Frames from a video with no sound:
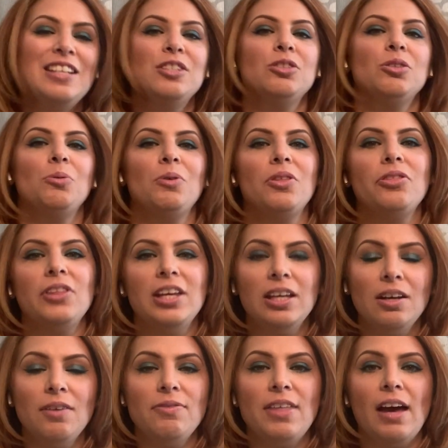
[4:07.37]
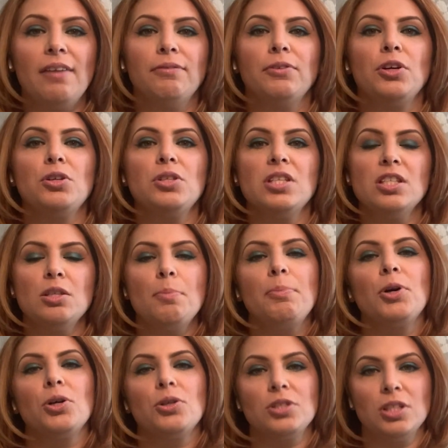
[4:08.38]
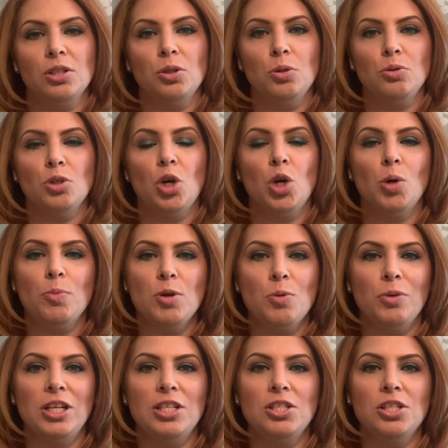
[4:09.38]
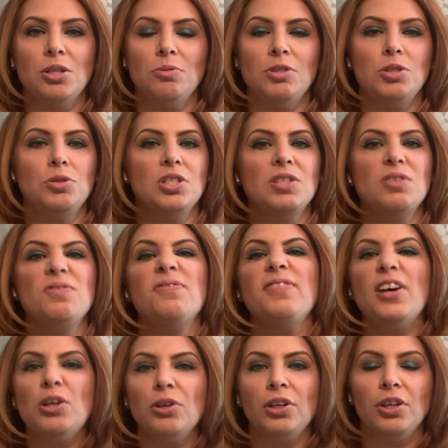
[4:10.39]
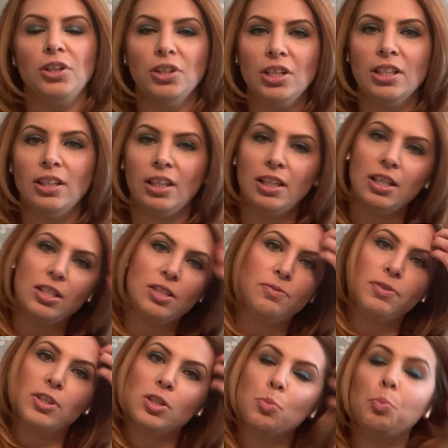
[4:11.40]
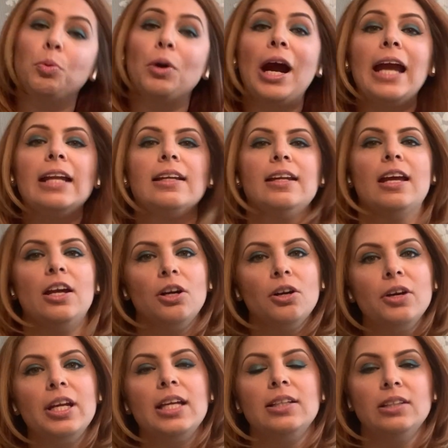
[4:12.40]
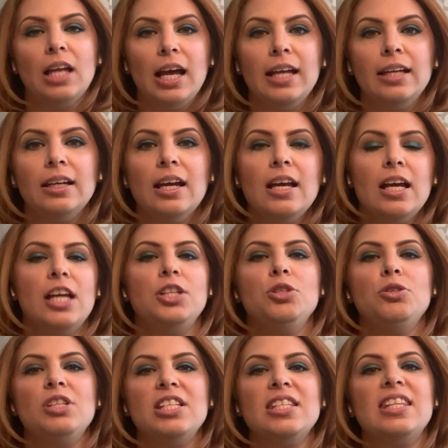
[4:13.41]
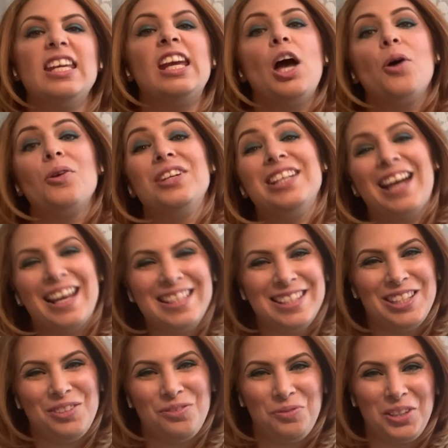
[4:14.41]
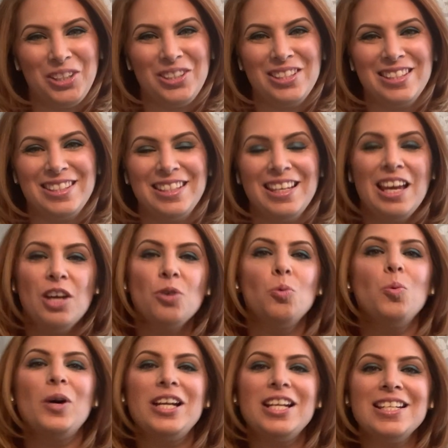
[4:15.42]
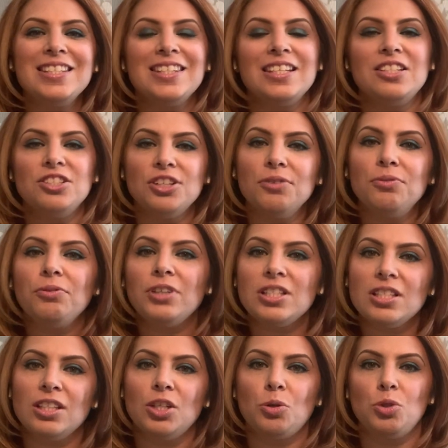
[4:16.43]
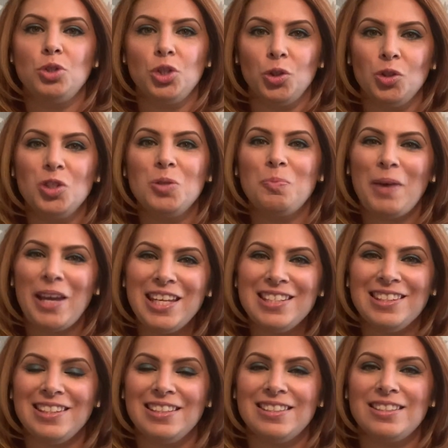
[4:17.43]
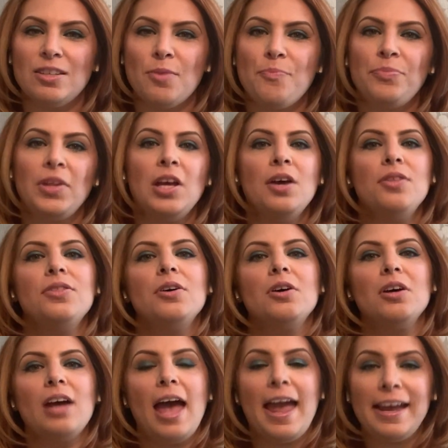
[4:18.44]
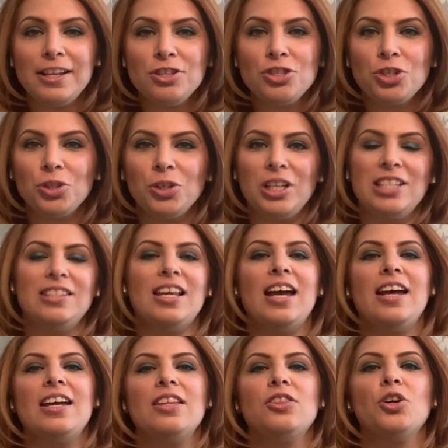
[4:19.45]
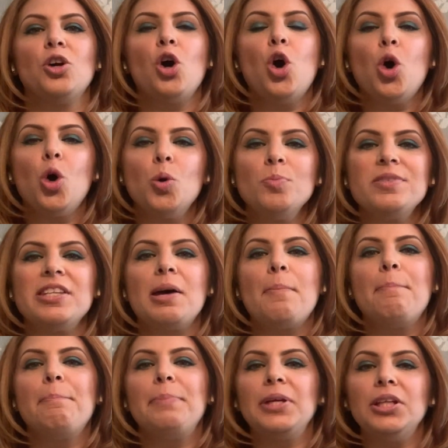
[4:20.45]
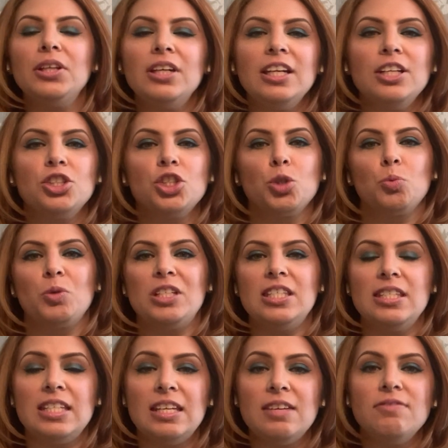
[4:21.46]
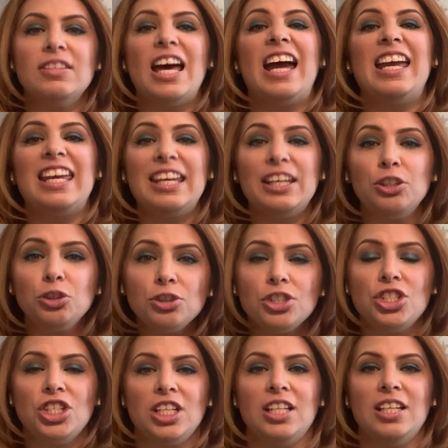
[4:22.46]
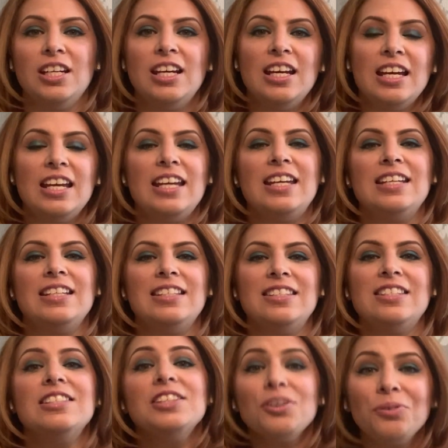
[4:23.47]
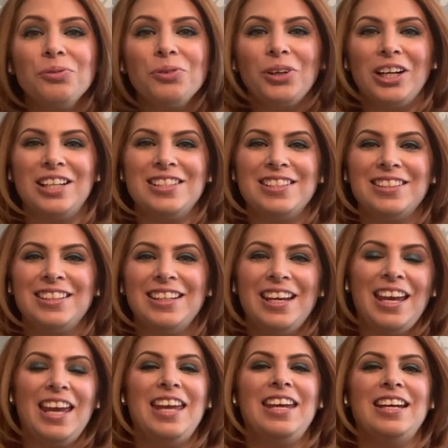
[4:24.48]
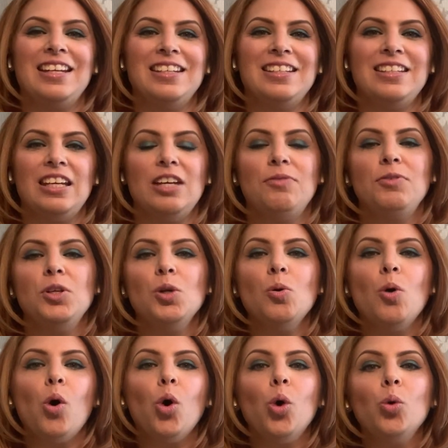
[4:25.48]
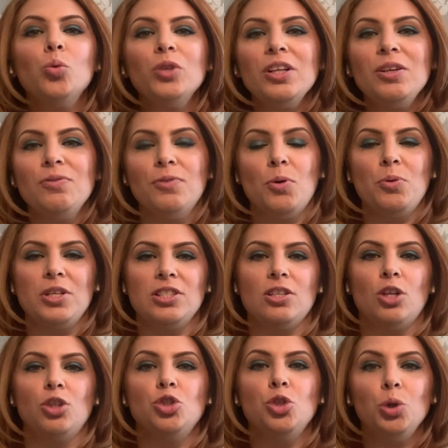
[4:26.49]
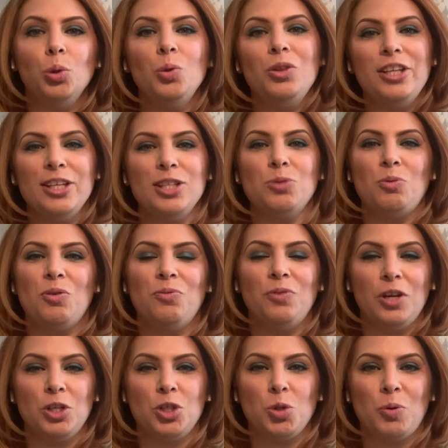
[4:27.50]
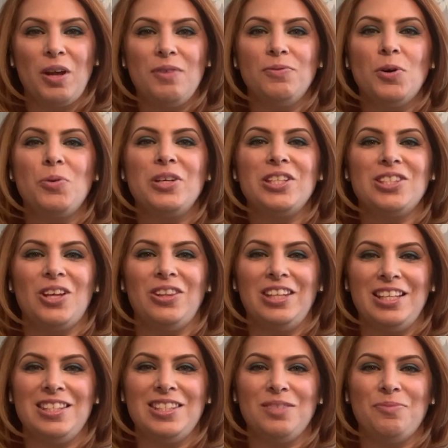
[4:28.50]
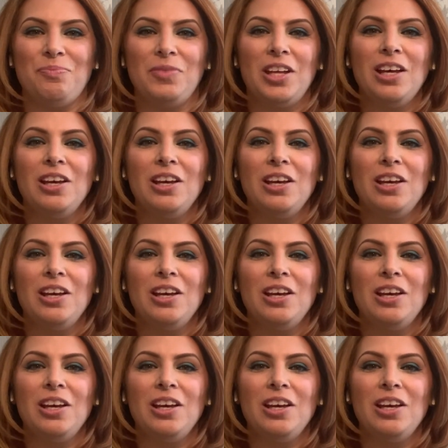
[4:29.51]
So think of that versus a person whose home you went into and you just felt good, like it feels bright and airy and light, and you just think how nice it feels. What is the difference in those two spaces? The answer is that their home's ability to receive that energy is different. And if you only focus on two things with Feng Shui, focus on this.